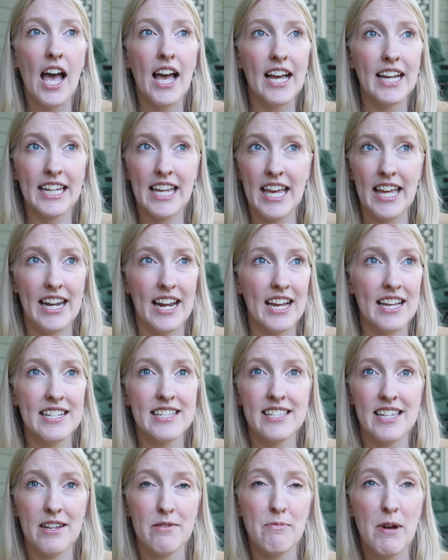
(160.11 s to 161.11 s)
again, I
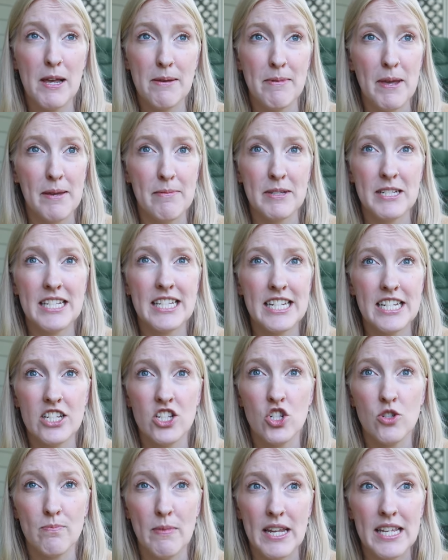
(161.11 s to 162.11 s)
said my babies
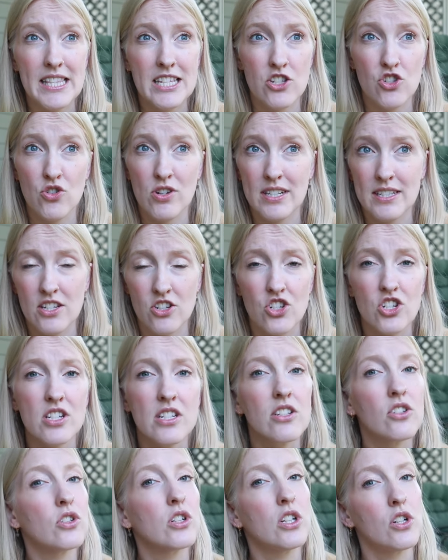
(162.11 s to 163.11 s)
didn't make this transition
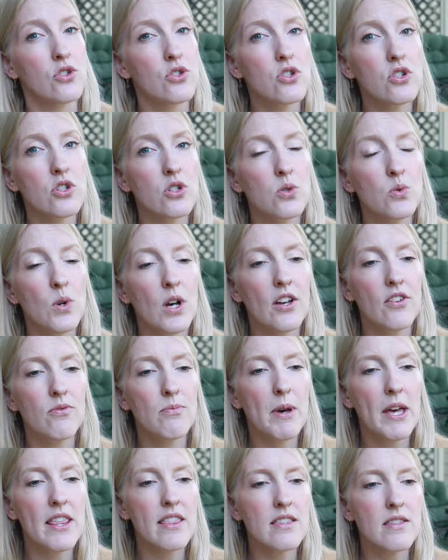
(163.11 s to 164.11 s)
till closer to 12
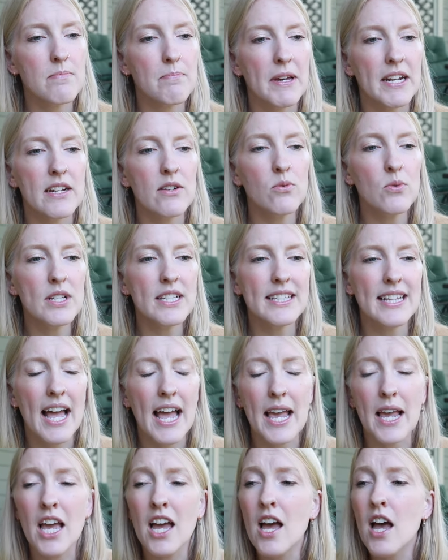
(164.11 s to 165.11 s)
months, but it was
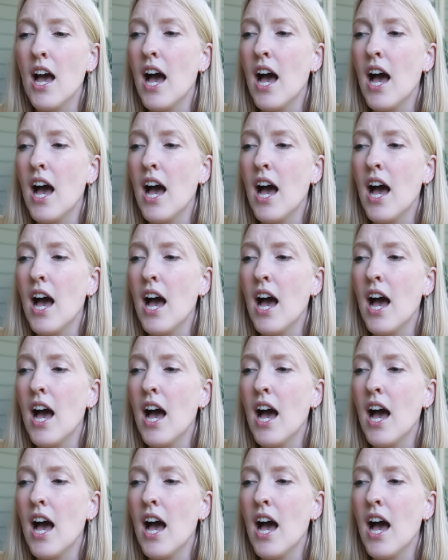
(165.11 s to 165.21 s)
like,